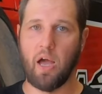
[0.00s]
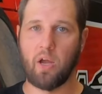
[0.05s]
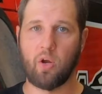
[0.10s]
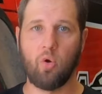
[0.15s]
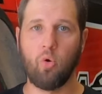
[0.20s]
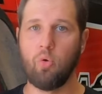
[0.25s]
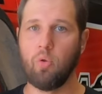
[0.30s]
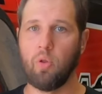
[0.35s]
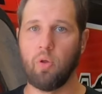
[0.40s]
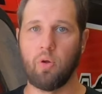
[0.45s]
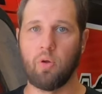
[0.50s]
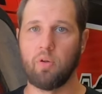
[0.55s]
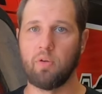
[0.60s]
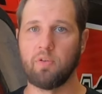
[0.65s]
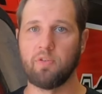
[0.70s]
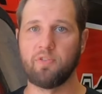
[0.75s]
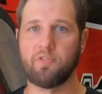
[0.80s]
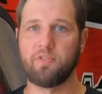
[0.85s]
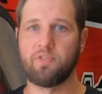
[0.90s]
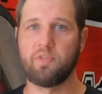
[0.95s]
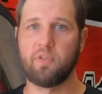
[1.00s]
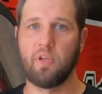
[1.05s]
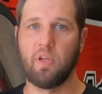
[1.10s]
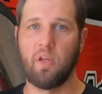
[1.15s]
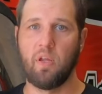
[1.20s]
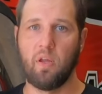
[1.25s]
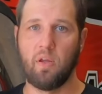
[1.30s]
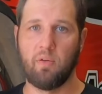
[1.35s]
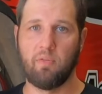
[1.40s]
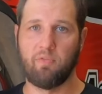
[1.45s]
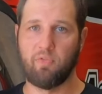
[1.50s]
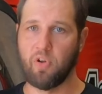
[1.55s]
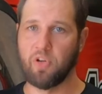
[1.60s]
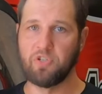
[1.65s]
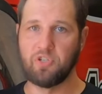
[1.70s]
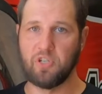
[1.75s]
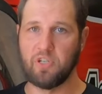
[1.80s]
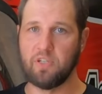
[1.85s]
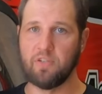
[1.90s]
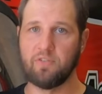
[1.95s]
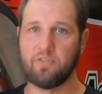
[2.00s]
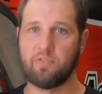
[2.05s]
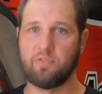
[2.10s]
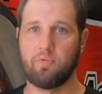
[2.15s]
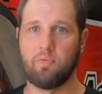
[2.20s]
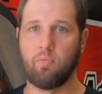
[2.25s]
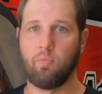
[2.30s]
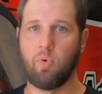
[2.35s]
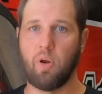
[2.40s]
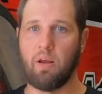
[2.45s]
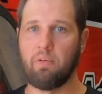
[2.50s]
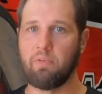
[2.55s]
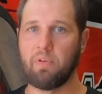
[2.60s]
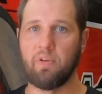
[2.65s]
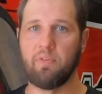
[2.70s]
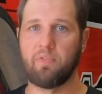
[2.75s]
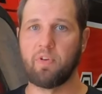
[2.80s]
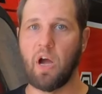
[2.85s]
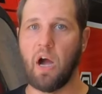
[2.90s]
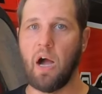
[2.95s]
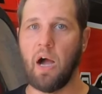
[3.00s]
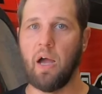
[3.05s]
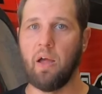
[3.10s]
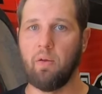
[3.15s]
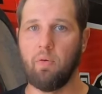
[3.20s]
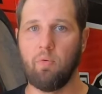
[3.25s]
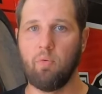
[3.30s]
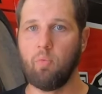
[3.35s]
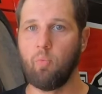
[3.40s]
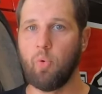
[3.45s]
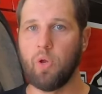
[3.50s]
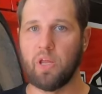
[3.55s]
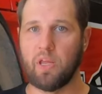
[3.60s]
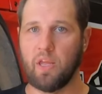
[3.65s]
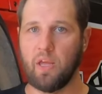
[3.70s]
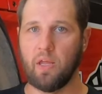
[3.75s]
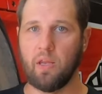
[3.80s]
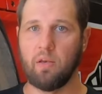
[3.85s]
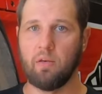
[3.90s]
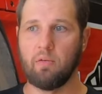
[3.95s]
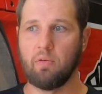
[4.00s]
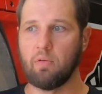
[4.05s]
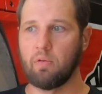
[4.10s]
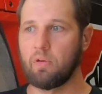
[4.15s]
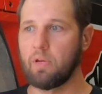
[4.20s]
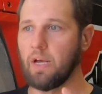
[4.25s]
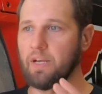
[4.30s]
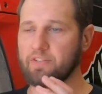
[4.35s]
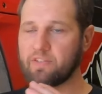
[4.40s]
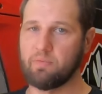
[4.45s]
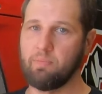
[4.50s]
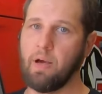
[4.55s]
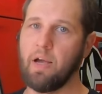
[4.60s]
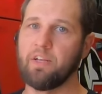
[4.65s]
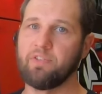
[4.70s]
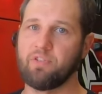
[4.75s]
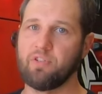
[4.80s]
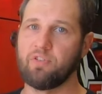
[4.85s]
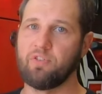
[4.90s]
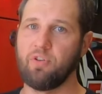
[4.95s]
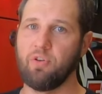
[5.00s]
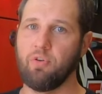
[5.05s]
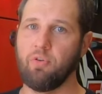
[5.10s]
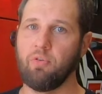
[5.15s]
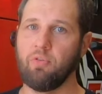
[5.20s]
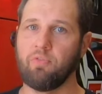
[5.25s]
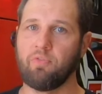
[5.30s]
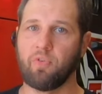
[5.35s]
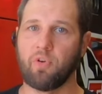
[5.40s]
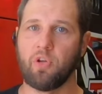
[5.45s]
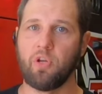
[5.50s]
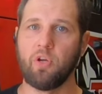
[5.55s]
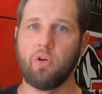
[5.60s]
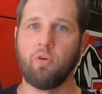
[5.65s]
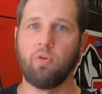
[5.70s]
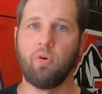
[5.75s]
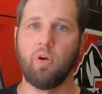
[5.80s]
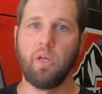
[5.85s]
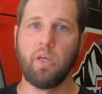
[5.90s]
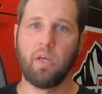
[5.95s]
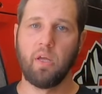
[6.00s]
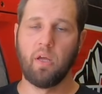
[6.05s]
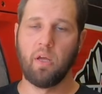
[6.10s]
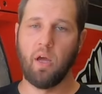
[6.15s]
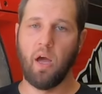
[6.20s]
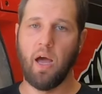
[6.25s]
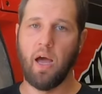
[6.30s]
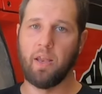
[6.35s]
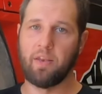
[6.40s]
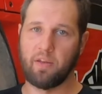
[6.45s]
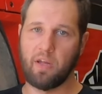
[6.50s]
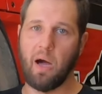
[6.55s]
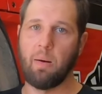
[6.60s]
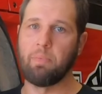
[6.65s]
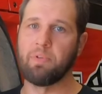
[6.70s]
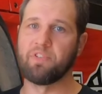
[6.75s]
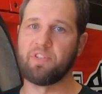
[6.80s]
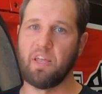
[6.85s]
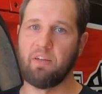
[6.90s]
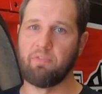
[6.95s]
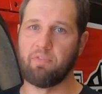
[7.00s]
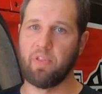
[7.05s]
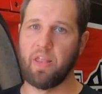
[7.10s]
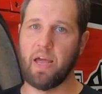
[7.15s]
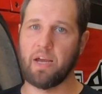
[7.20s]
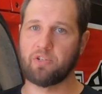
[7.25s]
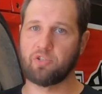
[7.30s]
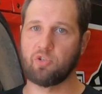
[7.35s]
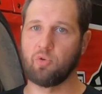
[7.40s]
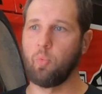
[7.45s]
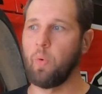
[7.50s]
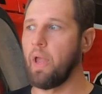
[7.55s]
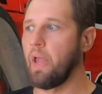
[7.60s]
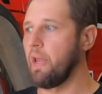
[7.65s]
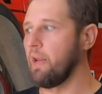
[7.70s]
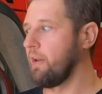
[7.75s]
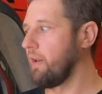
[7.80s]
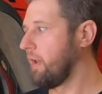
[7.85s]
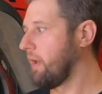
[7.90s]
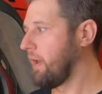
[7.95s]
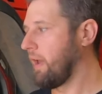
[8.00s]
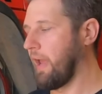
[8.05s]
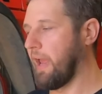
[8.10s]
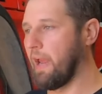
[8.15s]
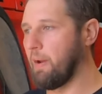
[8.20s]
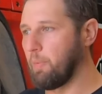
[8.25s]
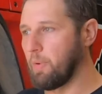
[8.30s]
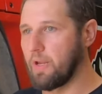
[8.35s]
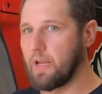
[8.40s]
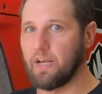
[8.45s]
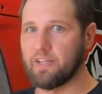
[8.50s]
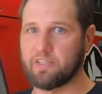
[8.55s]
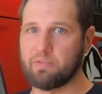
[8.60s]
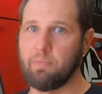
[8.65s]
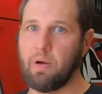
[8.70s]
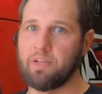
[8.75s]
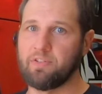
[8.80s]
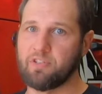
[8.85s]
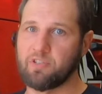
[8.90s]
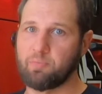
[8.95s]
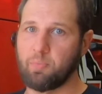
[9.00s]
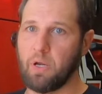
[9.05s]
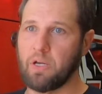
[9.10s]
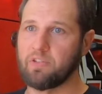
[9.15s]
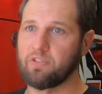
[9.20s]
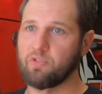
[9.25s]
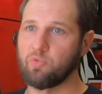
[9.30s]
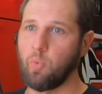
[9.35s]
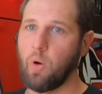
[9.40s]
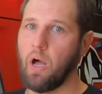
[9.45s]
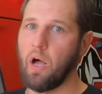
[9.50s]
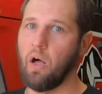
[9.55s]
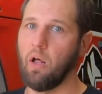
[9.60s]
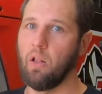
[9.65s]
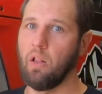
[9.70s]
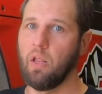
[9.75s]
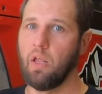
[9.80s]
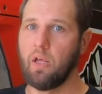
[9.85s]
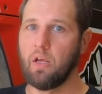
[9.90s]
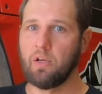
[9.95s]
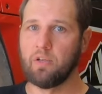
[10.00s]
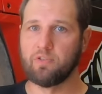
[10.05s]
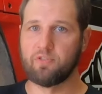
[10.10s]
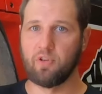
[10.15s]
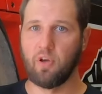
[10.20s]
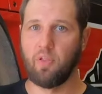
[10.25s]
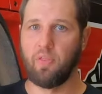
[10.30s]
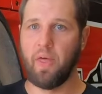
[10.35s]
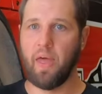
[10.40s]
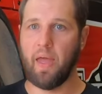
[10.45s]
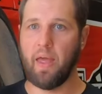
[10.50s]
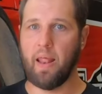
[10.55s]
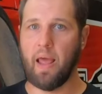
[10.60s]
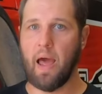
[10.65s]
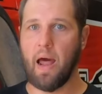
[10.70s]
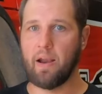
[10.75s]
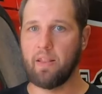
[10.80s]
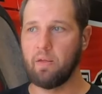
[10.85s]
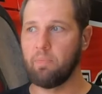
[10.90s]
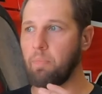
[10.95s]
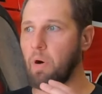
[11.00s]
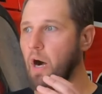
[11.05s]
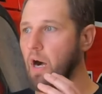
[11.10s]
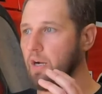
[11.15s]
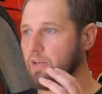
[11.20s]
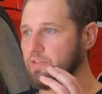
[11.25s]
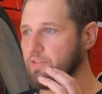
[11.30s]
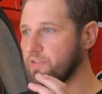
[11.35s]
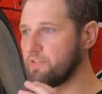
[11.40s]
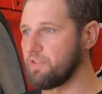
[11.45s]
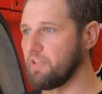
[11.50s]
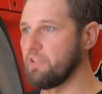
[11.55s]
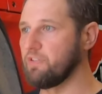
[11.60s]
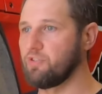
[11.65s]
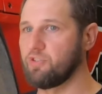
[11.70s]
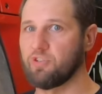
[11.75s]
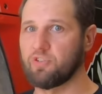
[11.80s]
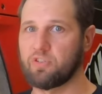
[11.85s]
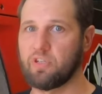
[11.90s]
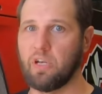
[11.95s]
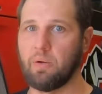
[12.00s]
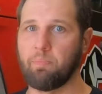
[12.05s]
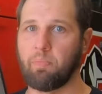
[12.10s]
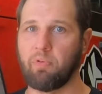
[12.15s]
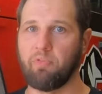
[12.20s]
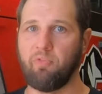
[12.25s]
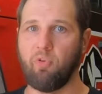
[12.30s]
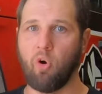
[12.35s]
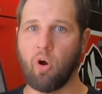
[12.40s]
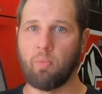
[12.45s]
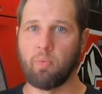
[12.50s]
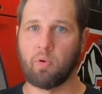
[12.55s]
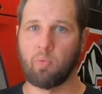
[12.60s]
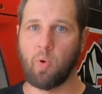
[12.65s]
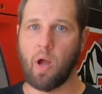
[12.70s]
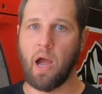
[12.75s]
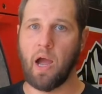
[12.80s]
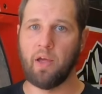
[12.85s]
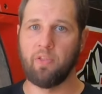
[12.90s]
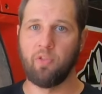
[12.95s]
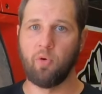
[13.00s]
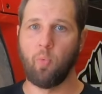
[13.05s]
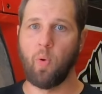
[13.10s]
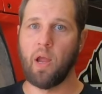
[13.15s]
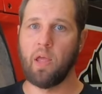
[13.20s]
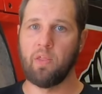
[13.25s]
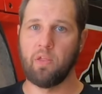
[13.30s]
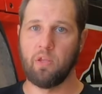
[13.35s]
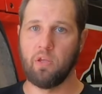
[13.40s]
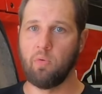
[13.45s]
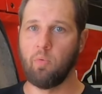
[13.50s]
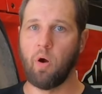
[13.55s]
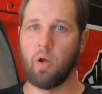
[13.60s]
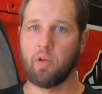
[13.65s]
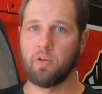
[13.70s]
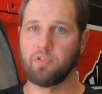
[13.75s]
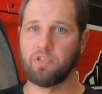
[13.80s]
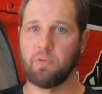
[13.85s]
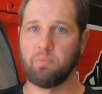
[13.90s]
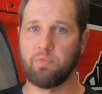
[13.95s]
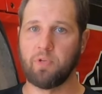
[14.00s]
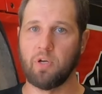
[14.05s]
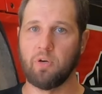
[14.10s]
coolers, fridges, whatever you've got, we can customize the tune for you to compensate for the extra weight. And we customize the springs as well, so that out of the box, this thing's just going to perform and ride the way that you want your Jeep